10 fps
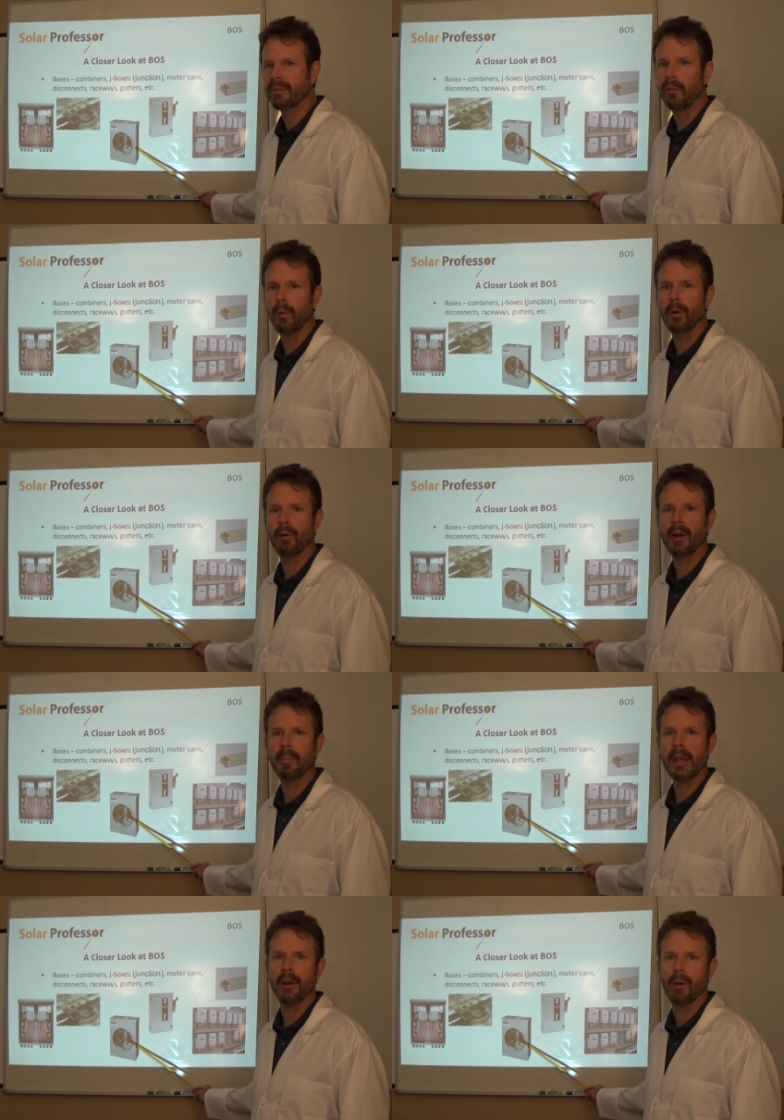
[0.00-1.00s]
for a
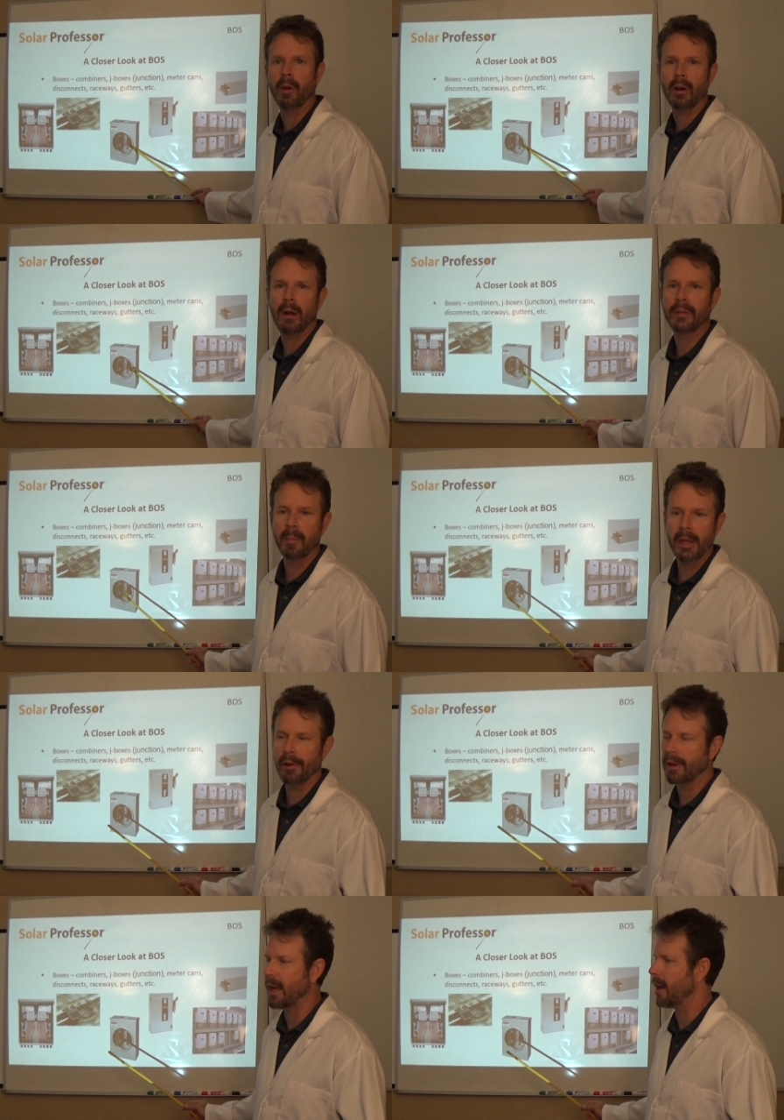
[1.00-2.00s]
meter. We call it the
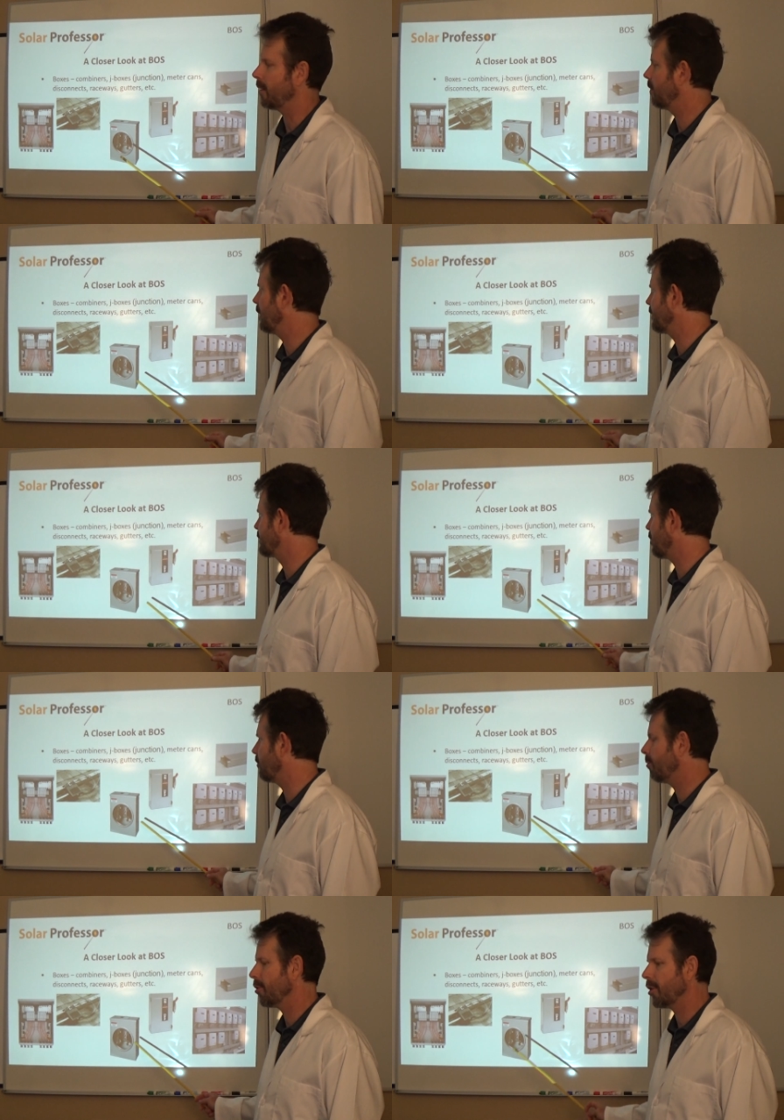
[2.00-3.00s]
meter can. And
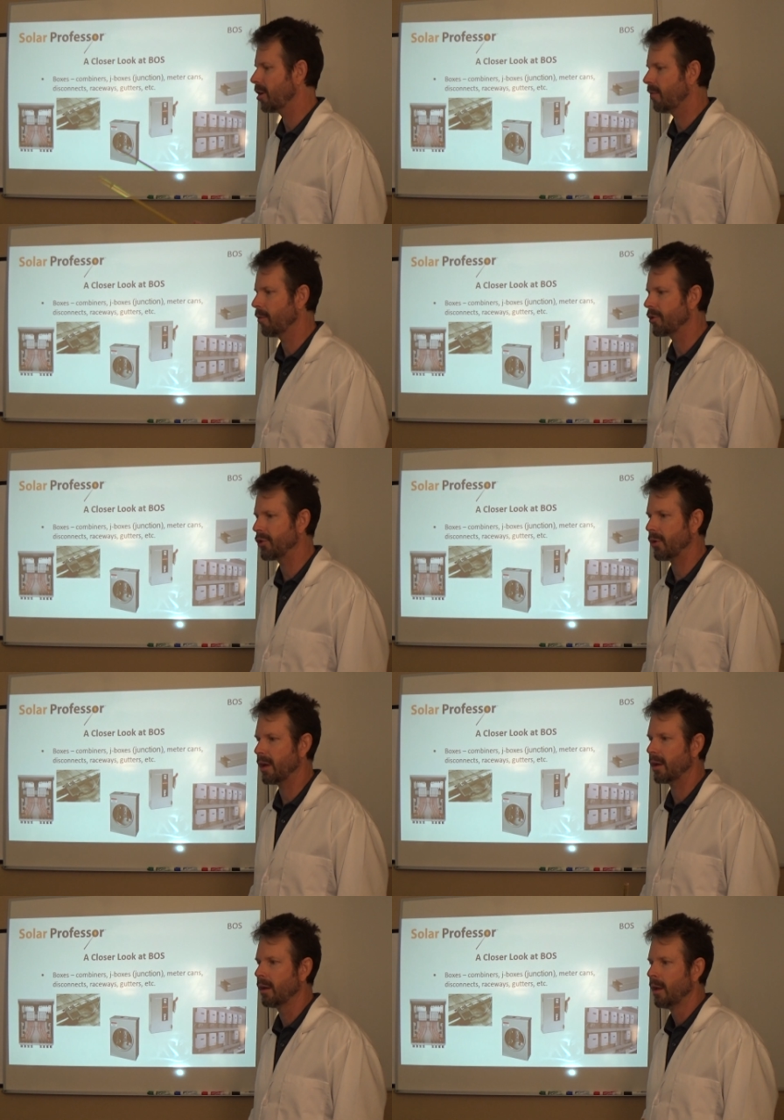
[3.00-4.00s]
so if we're if we're
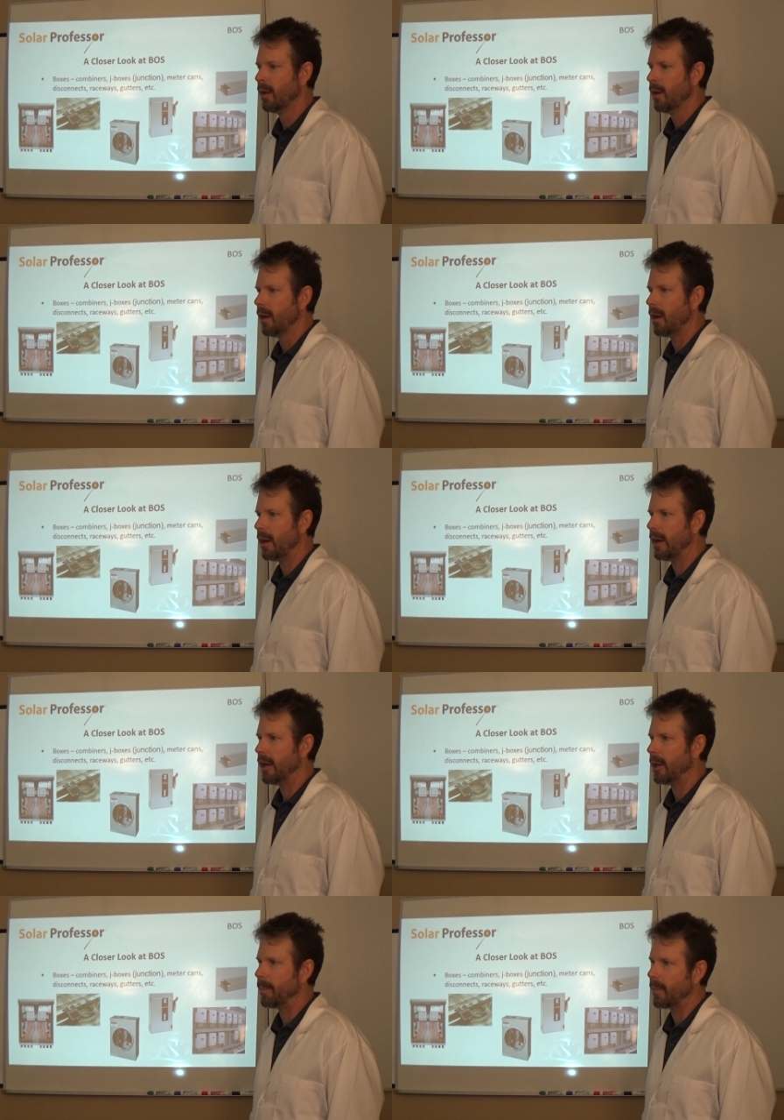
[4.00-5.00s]
doing
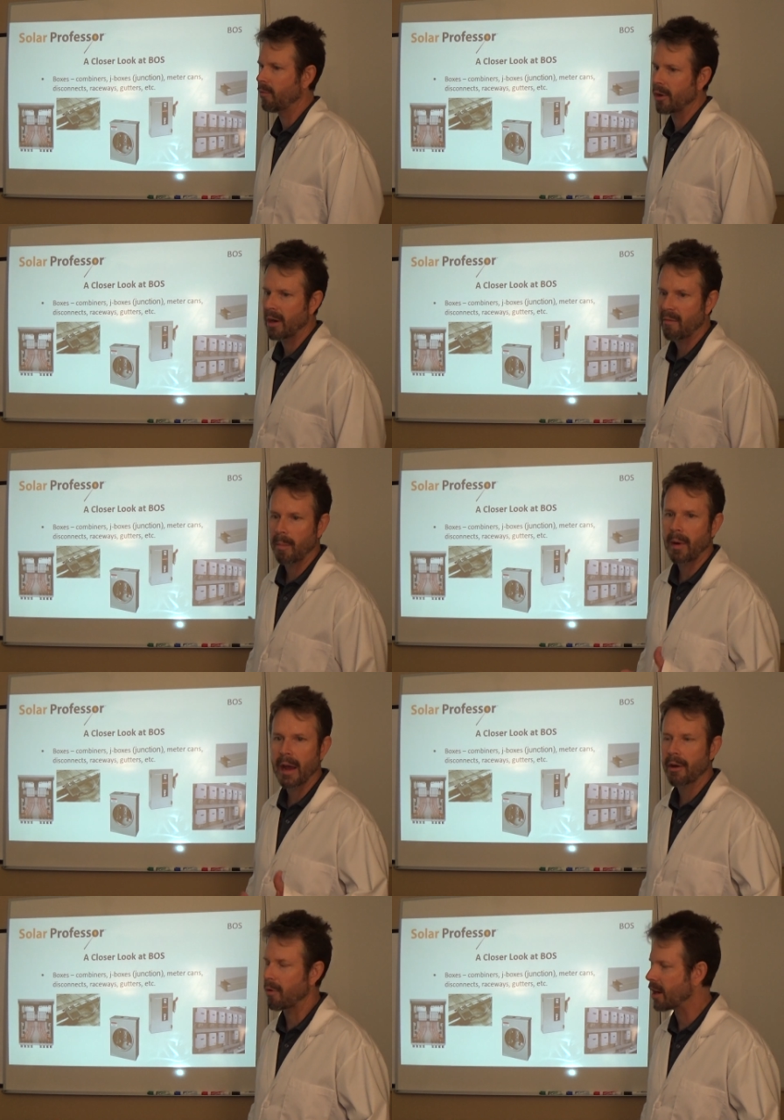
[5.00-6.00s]
um, if we don't have a
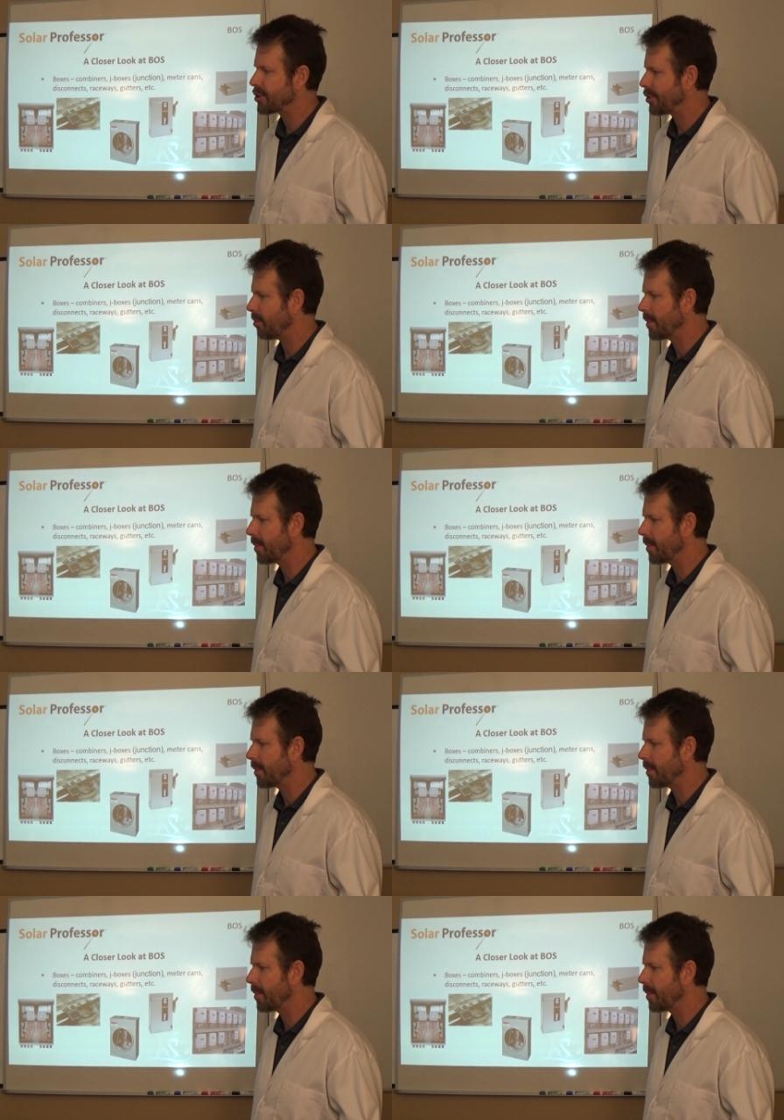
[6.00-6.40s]
bidirectional